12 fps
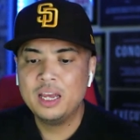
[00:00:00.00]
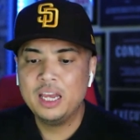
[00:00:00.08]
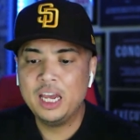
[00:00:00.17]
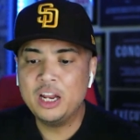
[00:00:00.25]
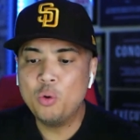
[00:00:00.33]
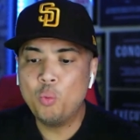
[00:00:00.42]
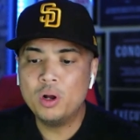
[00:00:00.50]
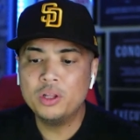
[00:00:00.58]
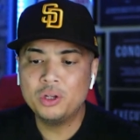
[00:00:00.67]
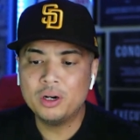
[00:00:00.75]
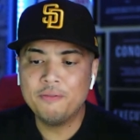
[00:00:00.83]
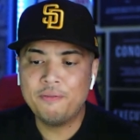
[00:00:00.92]
in the
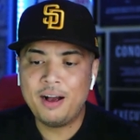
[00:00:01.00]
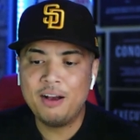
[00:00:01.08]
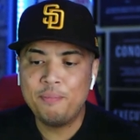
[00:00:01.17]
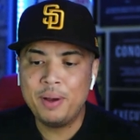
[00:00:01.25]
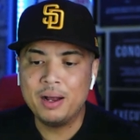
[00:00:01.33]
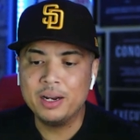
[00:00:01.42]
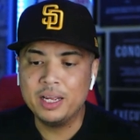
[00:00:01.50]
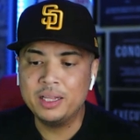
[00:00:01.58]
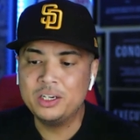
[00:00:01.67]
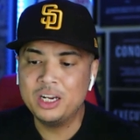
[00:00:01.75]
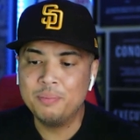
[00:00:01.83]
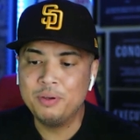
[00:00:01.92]
135 pound in the
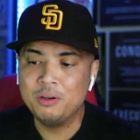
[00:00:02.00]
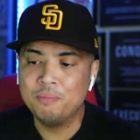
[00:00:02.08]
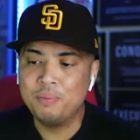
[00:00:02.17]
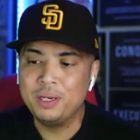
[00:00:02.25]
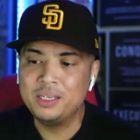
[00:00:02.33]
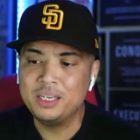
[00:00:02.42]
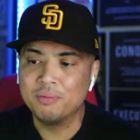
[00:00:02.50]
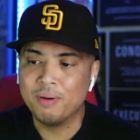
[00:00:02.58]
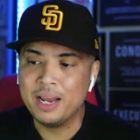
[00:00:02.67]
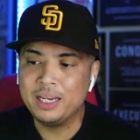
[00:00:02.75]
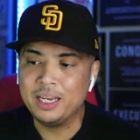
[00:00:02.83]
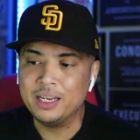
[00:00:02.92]
WBC
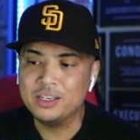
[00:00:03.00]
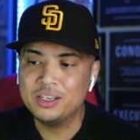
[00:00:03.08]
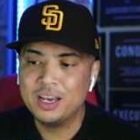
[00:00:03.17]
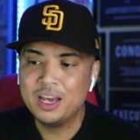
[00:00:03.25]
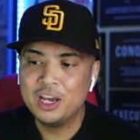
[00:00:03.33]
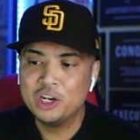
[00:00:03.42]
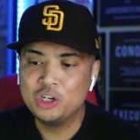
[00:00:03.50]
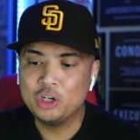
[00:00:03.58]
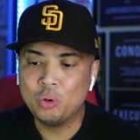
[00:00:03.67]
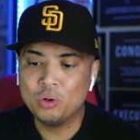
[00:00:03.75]
rankings, Shakur